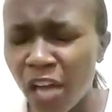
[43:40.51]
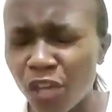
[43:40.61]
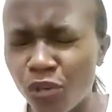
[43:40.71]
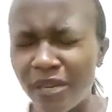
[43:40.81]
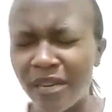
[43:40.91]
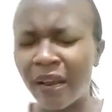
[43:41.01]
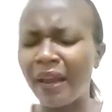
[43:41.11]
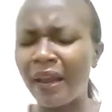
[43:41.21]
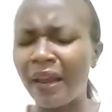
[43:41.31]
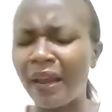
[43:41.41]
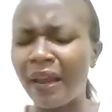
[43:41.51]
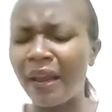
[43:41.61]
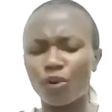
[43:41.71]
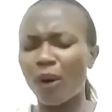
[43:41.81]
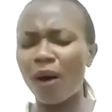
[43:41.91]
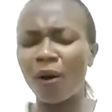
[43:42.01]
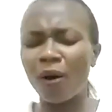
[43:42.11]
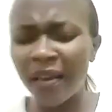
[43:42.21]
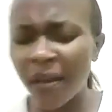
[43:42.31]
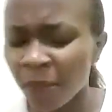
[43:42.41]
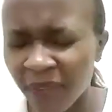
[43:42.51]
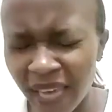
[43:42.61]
to declare that you are holy.